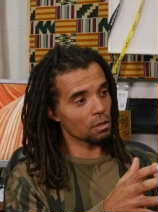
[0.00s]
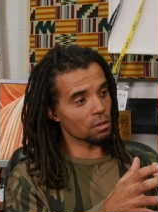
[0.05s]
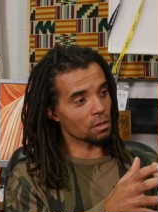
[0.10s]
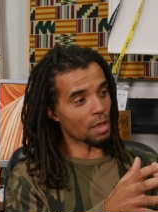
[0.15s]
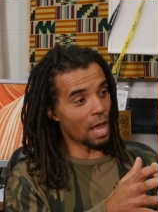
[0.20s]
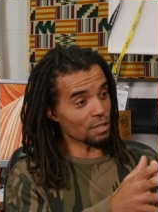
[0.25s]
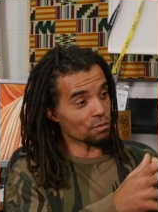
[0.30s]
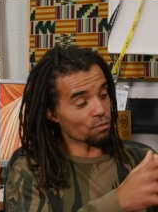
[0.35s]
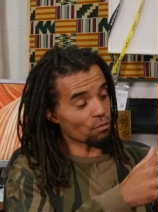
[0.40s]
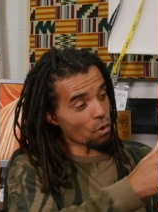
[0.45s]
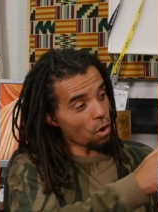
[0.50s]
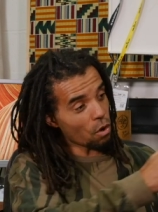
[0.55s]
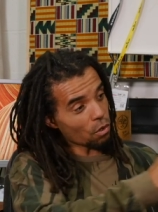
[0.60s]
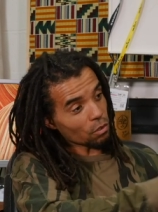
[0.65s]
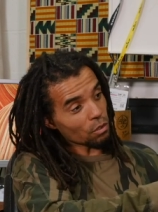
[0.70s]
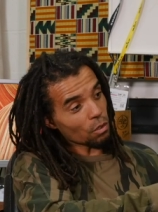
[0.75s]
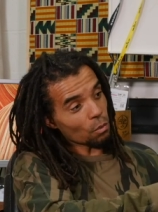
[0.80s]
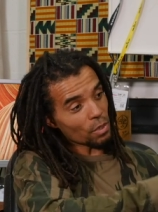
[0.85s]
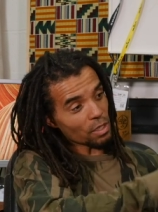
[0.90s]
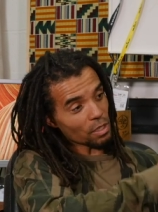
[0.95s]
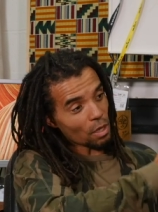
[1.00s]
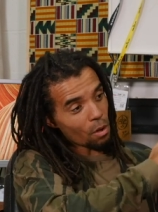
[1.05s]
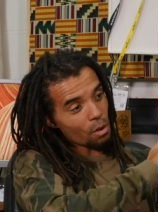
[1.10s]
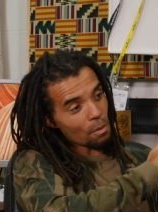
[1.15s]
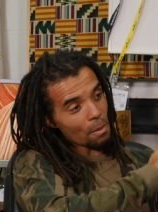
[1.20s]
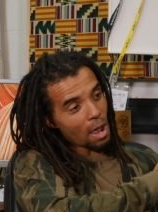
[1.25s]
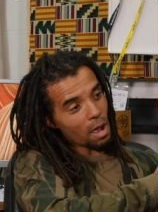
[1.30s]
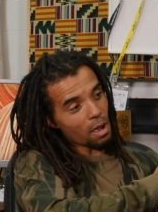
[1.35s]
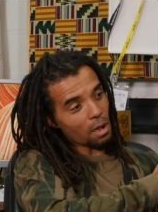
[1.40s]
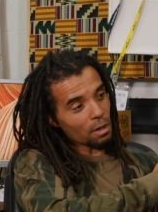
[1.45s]
that's wrong that we know
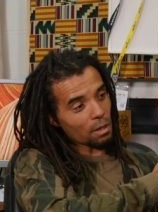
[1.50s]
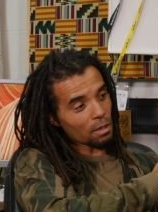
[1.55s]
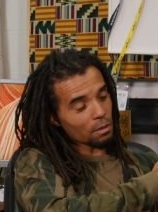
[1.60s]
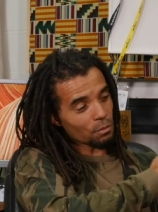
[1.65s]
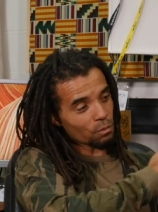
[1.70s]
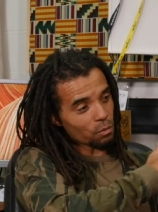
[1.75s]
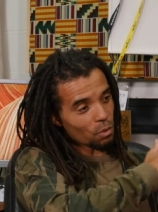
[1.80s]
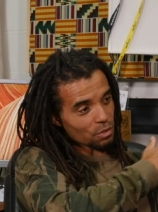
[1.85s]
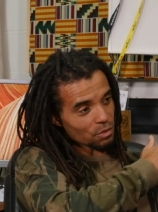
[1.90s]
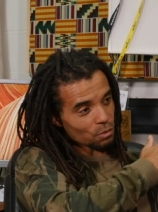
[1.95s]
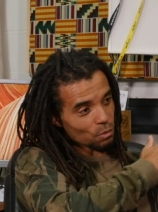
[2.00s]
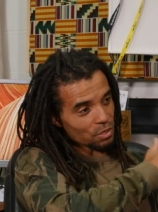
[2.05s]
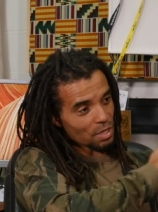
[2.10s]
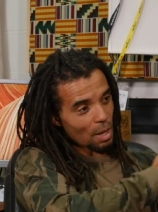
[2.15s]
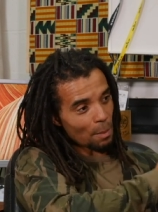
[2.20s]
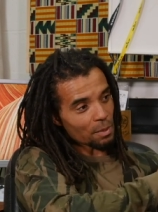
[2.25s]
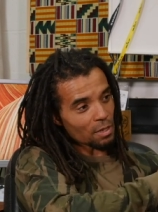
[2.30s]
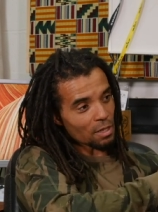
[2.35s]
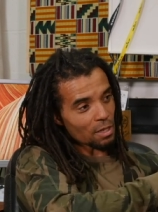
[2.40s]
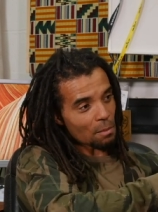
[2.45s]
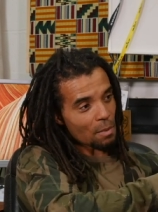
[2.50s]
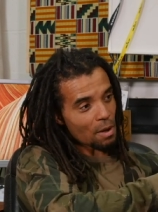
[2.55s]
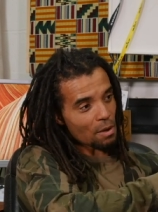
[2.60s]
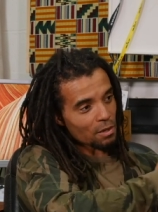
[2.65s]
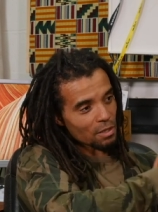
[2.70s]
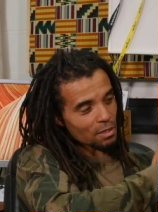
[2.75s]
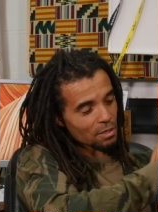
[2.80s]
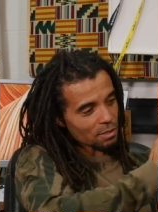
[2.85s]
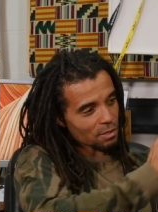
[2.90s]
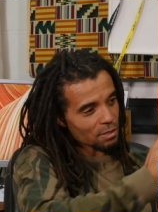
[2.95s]
about our, what, what's happening in
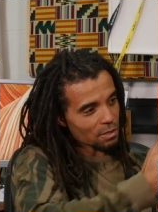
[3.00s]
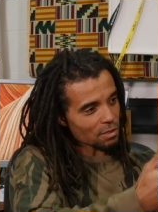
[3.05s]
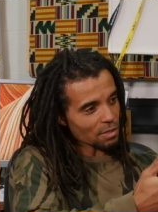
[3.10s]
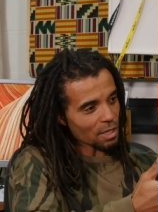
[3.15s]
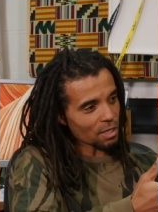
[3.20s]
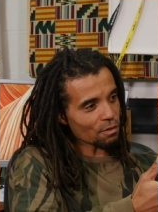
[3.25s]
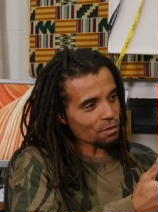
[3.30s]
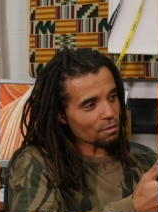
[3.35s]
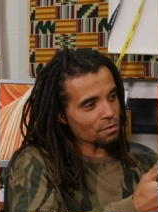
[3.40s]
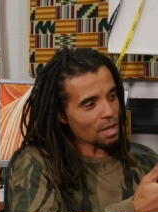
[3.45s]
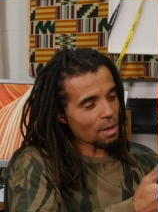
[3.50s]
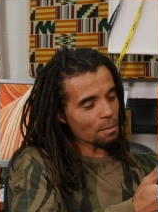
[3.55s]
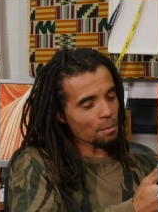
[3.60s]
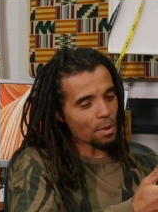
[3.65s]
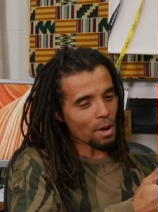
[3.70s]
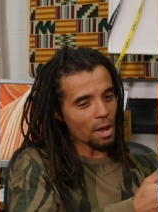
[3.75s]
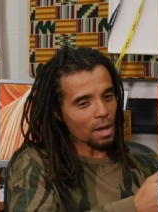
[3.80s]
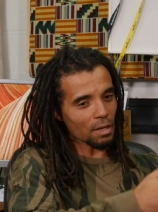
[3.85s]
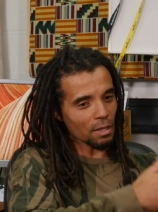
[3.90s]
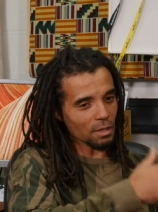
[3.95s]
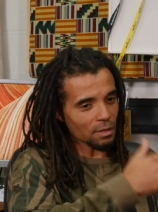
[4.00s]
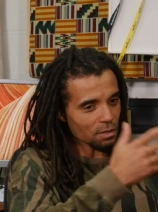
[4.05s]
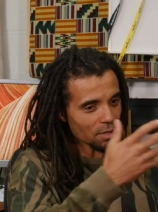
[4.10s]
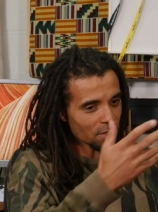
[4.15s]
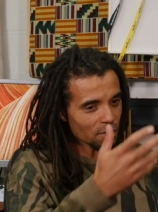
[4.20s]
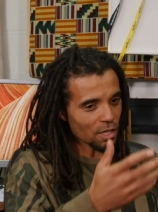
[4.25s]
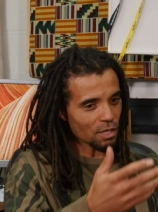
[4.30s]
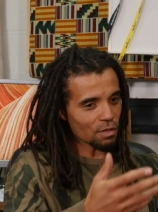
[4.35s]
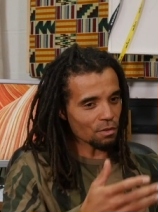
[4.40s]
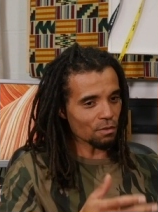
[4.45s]
America. It's the center of the empire. It's
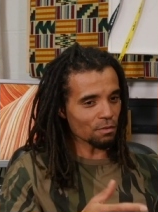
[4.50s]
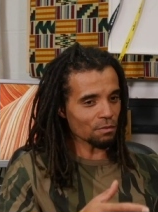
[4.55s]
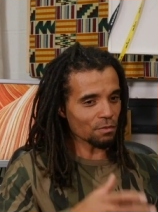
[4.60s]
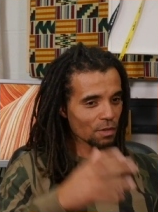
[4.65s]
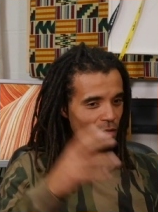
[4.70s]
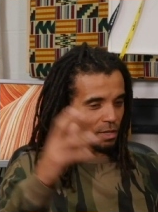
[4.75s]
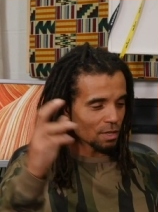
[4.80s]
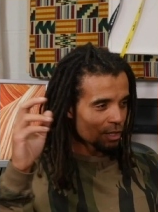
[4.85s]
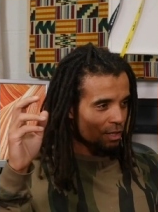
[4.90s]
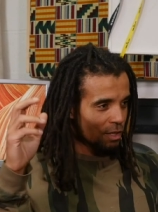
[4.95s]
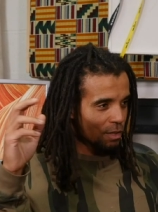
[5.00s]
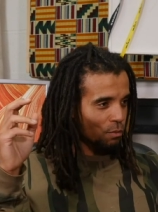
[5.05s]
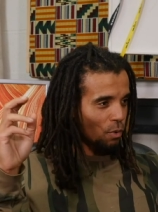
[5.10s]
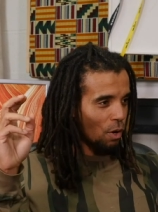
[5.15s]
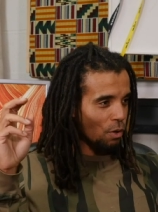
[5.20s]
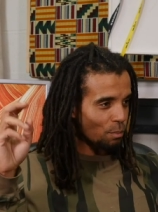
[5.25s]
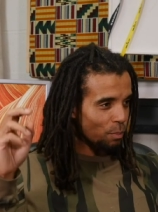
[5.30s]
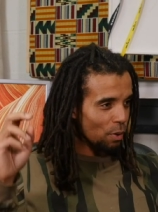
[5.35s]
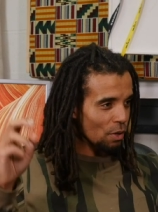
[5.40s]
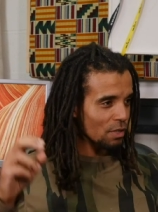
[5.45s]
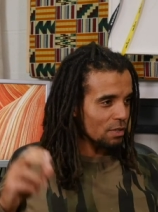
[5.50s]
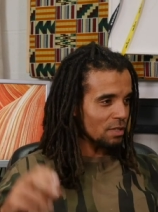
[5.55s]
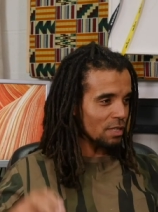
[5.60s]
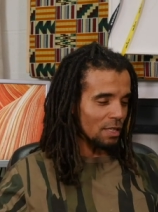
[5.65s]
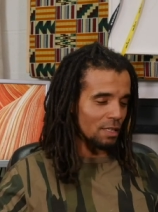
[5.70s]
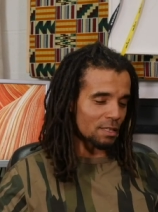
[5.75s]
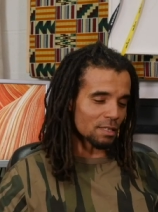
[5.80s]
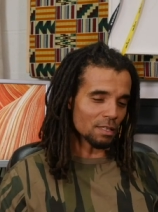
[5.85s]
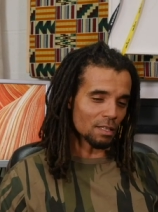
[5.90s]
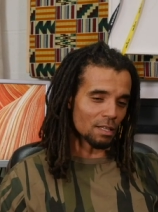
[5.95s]
the center of world
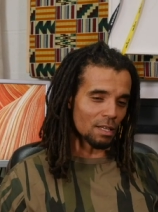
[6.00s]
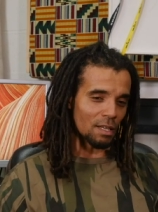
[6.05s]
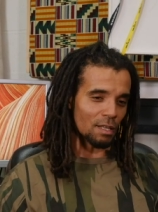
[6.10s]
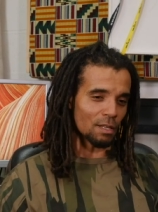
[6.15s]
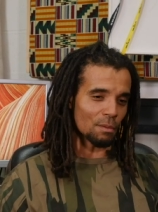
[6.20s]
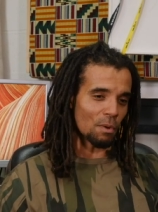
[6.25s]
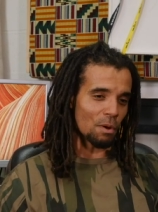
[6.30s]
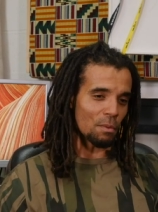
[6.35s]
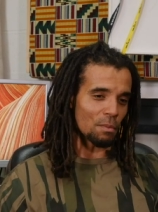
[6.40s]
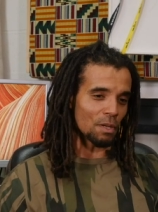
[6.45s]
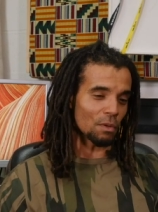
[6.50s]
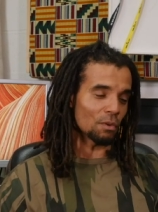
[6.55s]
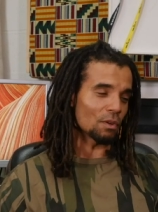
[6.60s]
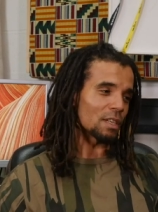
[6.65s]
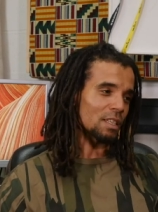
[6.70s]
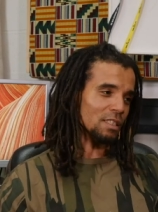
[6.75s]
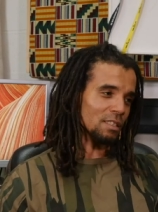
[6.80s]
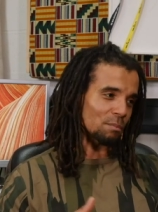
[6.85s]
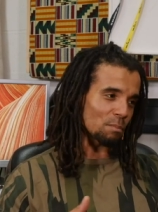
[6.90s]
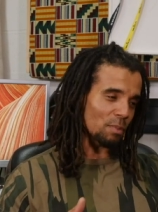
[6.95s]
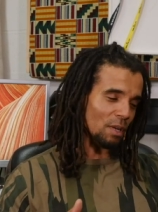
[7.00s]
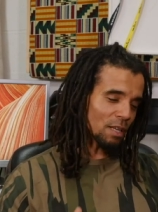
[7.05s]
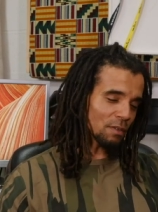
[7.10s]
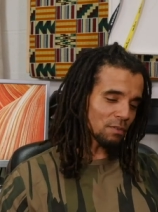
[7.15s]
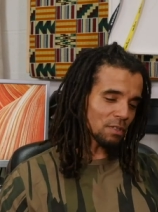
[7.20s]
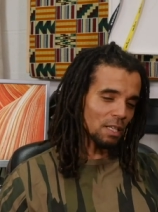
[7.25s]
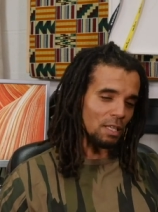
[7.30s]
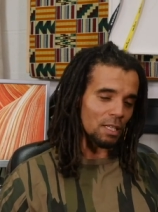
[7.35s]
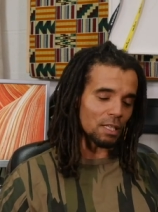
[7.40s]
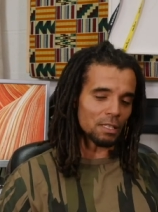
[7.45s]
politics at, at the moment, or at least
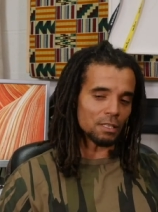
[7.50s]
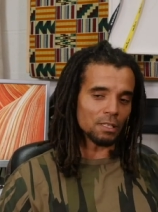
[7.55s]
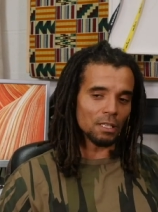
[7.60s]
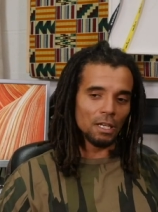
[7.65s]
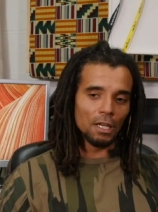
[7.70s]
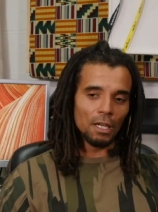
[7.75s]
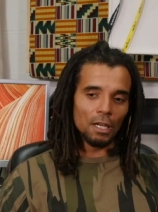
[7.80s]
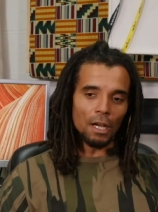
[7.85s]
believes it is.